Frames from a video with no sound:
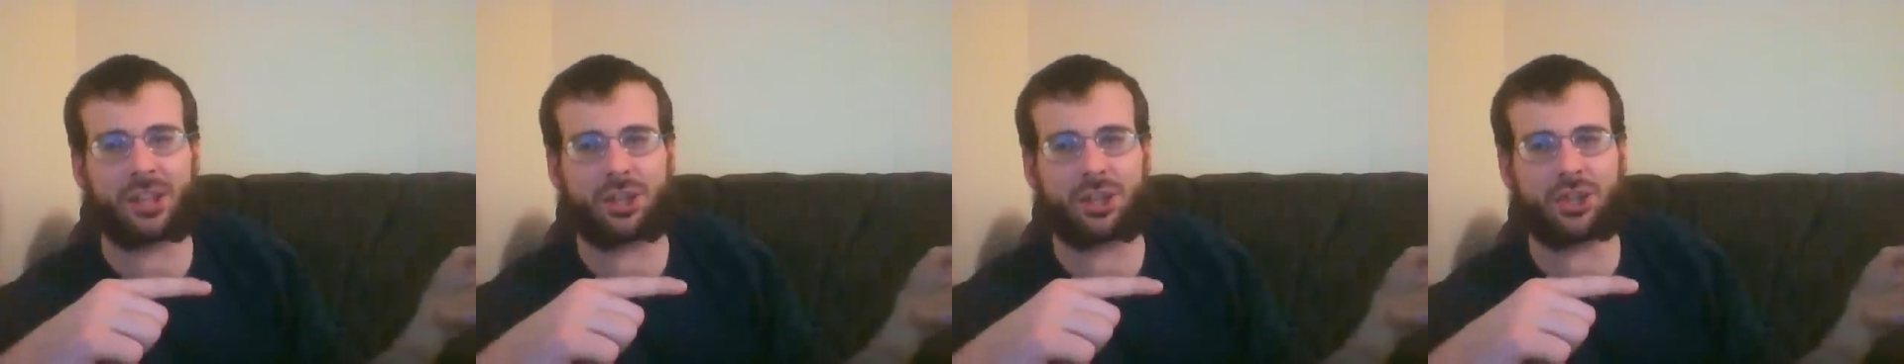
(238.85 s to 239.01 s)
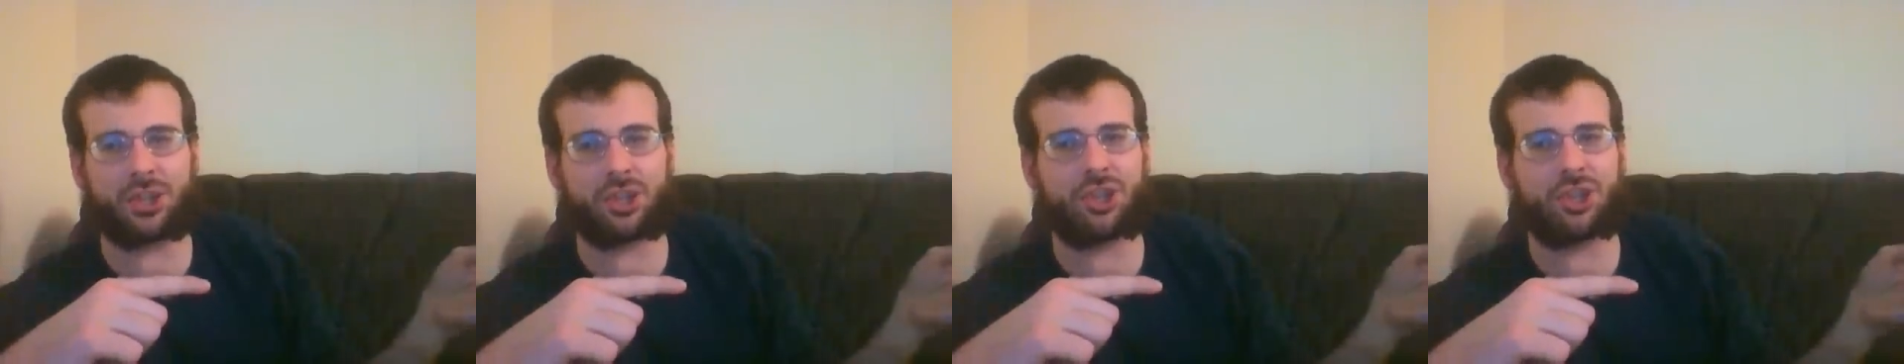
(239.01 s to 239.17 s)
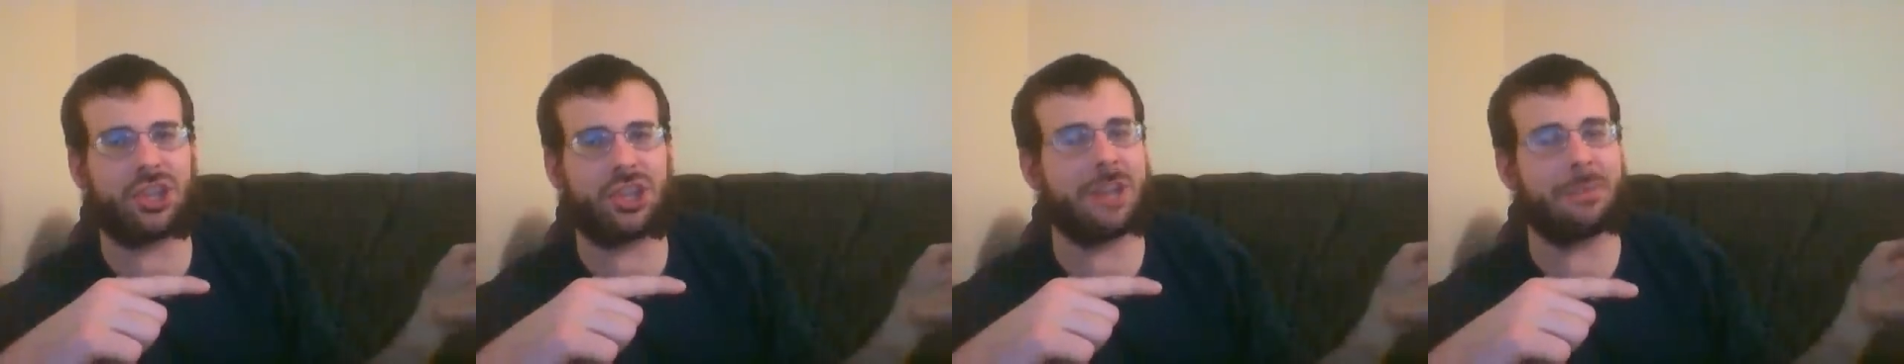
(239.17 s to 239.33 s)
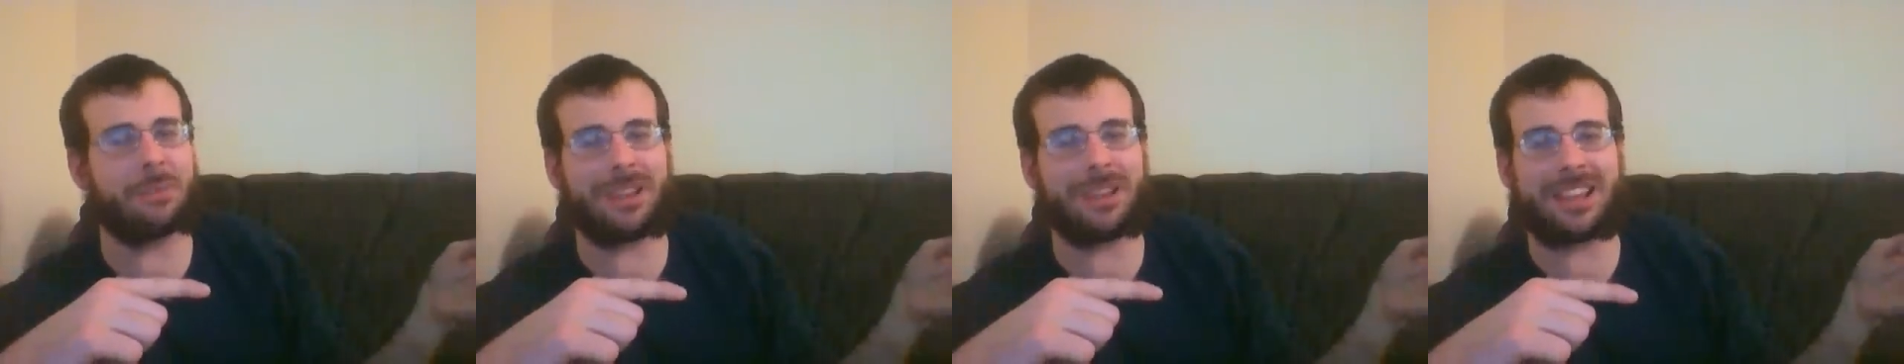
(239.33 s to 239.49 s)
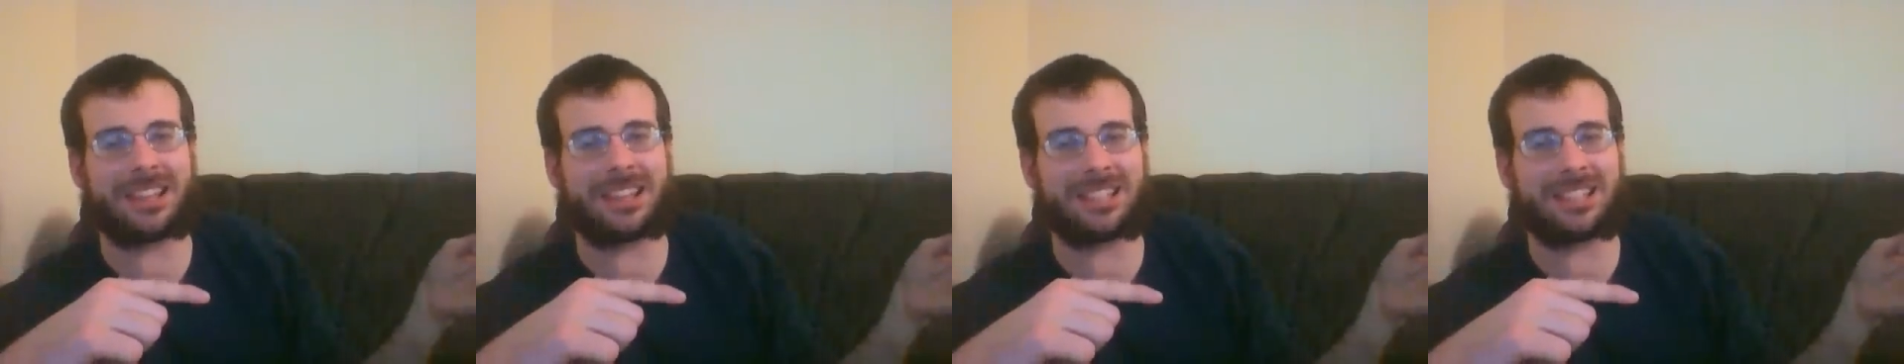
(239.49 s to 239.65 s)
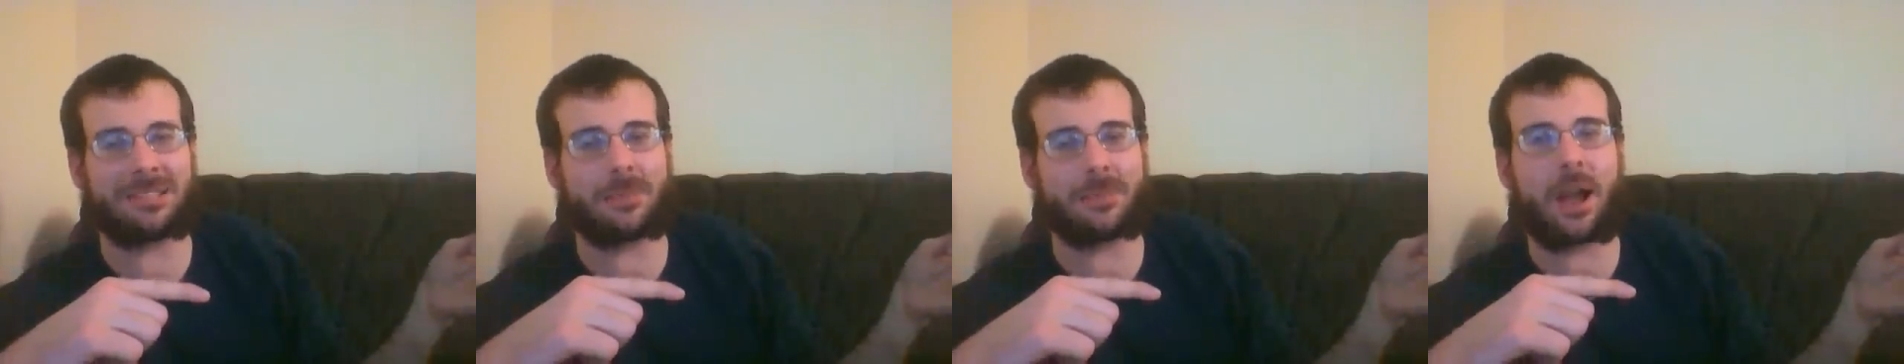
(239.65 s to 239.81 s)
the ship and
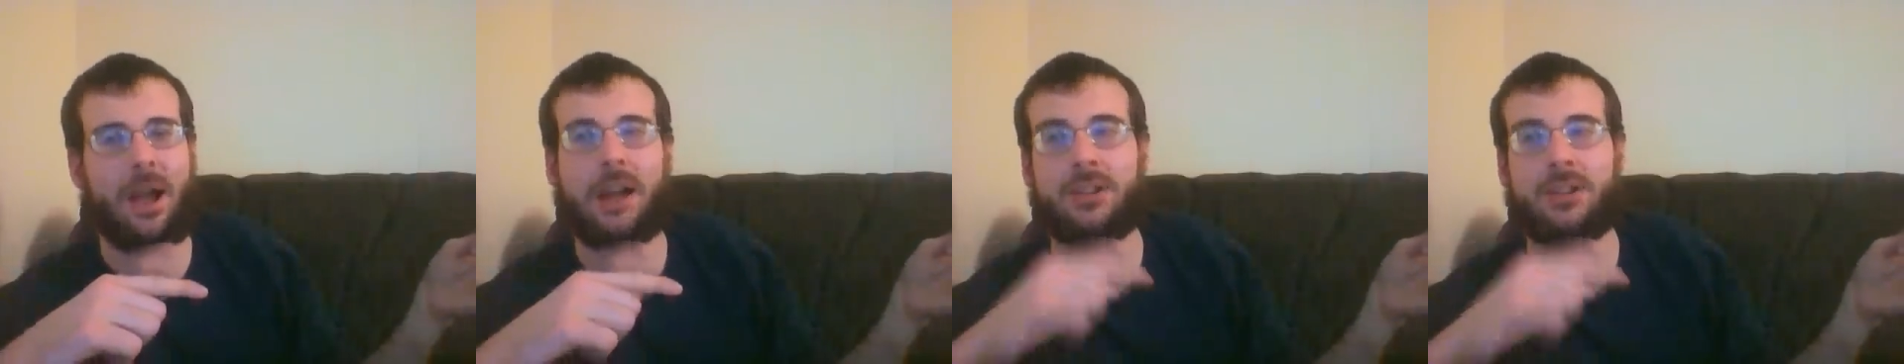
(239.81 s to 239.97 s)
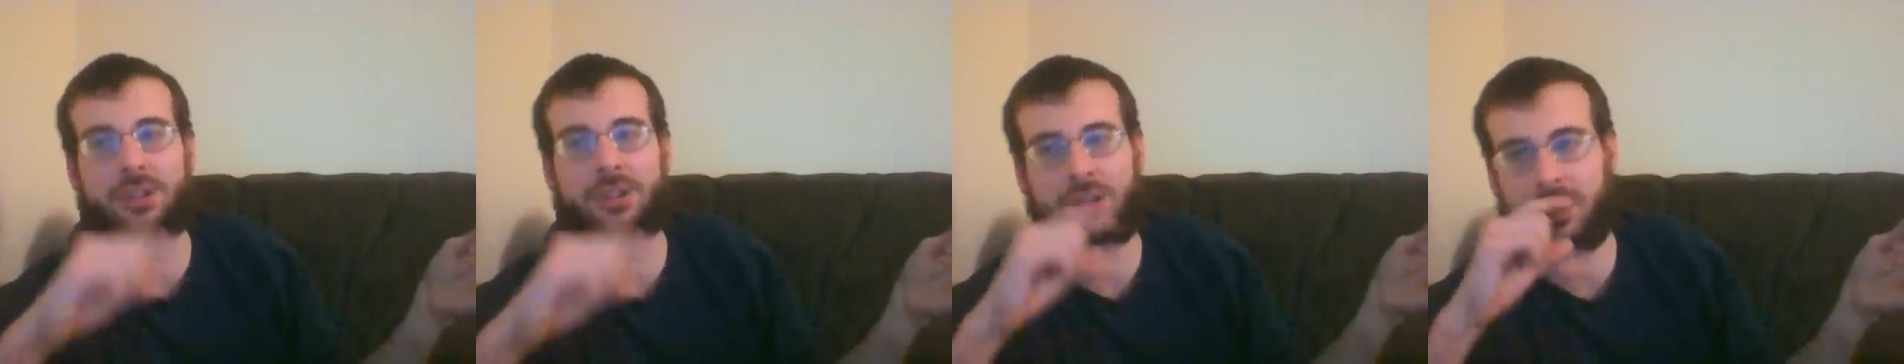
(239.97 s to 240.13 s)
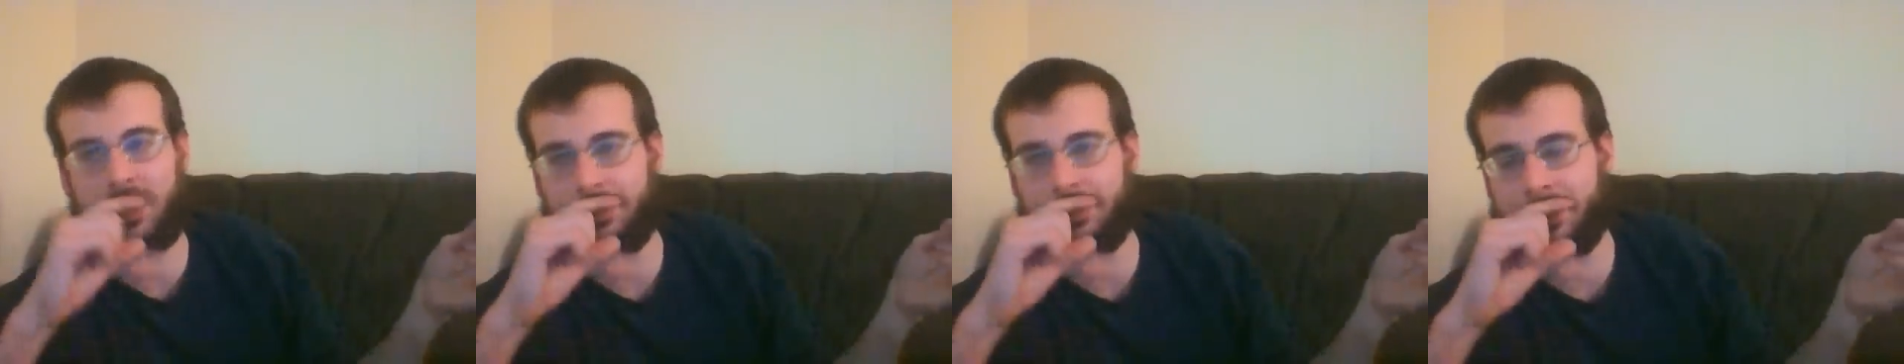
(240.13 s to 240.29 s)
get some oxygen